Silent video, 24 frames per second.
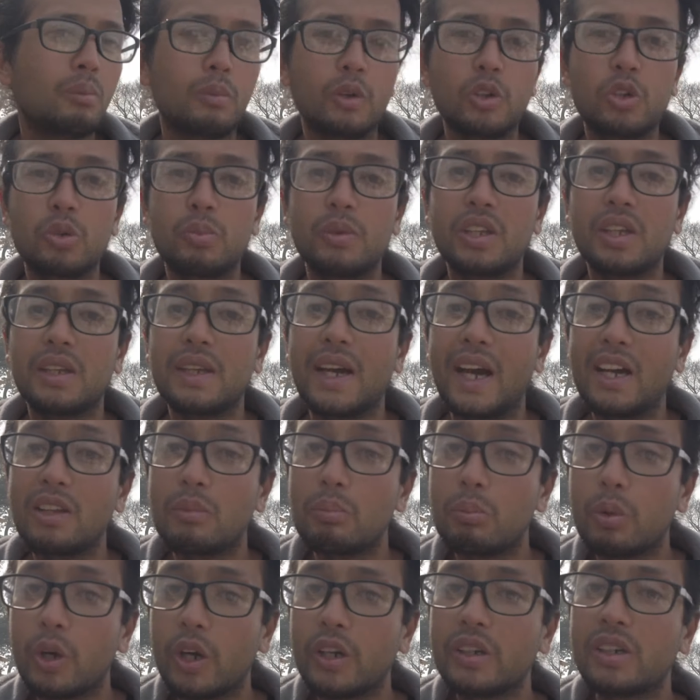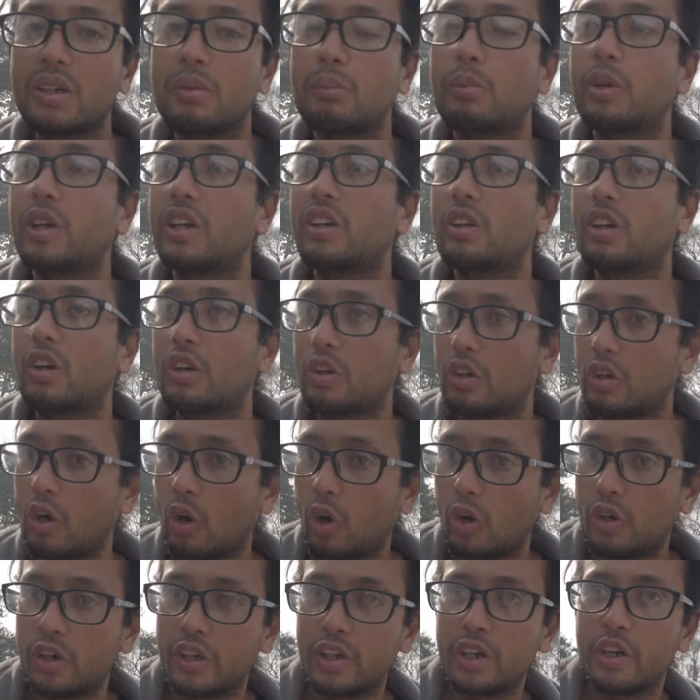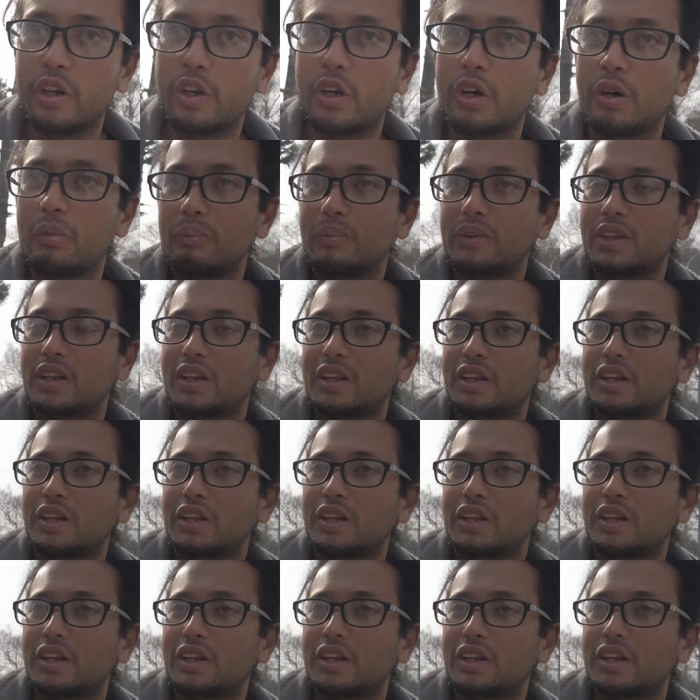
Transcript: Pashupatinath, but but uh, hold on, you know,